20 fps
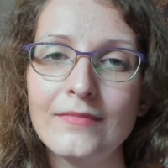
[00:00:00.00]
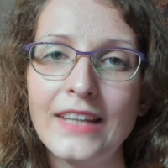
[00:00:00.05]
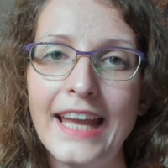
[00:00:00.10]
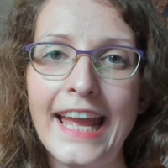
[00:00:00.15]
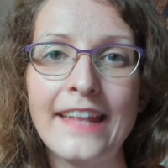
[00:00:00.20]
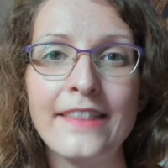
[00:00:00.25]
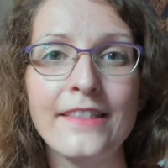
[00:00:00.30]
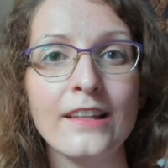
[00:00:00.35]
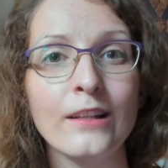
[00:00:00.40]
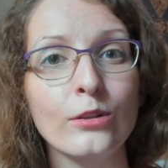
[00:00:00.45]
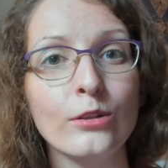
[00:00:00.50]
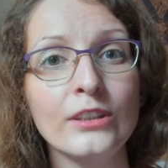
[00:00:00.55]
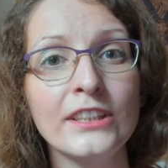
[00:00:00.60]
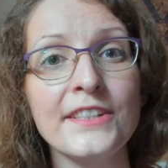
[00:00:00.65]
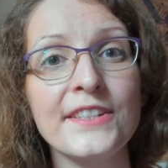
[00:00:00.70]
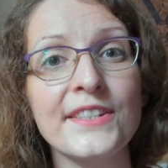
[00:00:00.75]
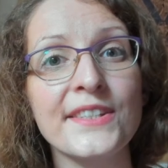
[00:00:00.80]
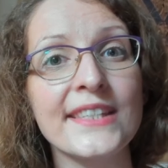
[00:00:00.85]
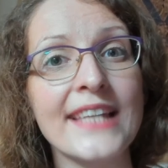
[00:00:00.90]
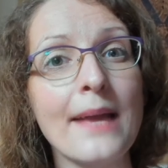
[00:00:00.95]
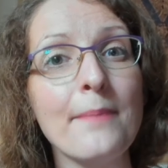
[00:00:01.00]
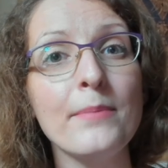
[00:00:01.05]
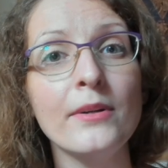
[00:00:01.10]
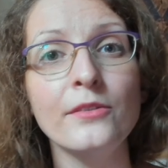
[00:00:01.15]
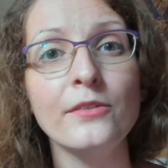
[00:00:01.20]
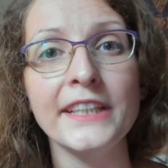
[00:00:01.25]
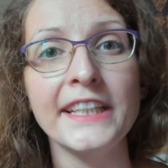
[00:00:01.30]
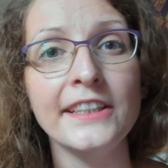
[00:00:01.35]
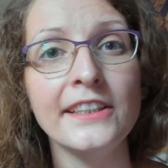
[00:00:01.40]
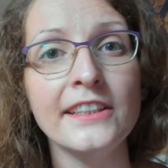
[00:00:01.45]
And the Lord
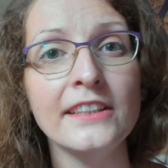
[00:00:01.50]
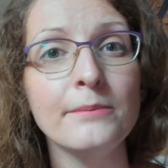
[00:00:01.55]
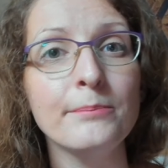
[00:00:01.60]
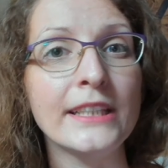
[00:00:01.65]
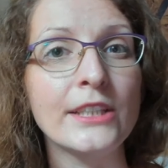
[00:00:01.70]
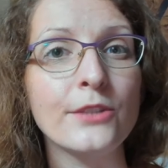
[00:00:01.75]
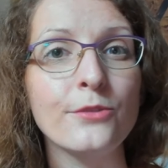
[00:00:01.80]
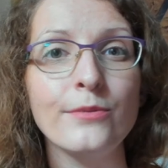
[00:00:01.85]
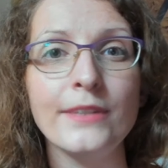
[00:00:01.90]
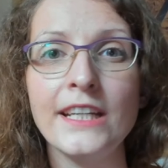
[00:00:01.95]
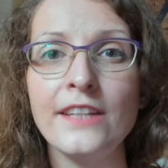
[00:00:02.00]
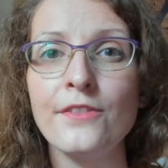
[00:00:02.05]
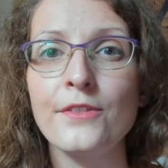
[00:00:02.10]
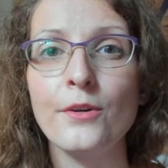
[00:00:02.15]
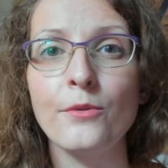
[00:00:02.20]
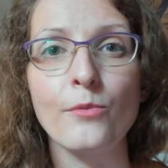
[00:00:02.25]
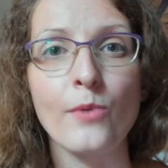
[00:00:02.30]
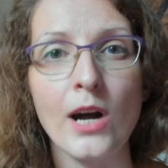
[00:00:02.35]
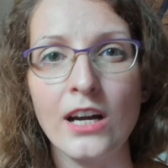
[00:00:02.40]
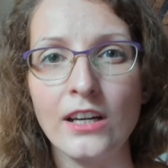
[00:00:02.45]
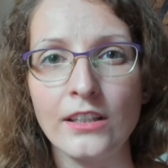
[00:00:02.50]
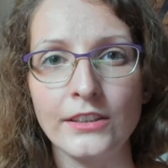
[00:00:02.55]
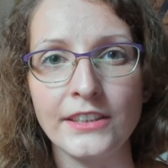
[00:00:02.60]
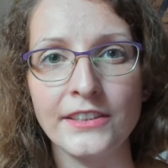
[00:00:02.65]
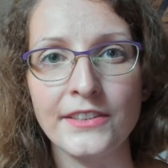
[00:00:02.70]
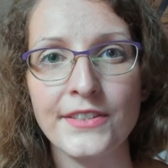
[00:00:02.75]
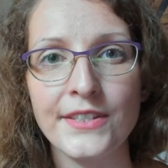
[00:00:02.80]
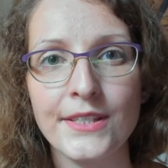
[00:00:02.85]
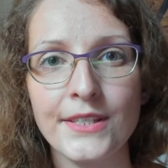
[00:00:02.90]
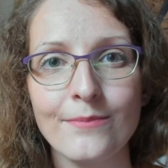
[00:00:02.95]
separated between the
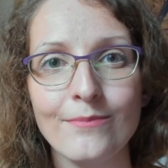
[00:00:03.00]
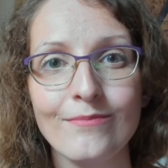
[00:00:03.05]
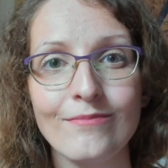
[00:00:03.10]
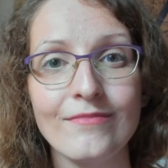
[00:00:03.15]
waters.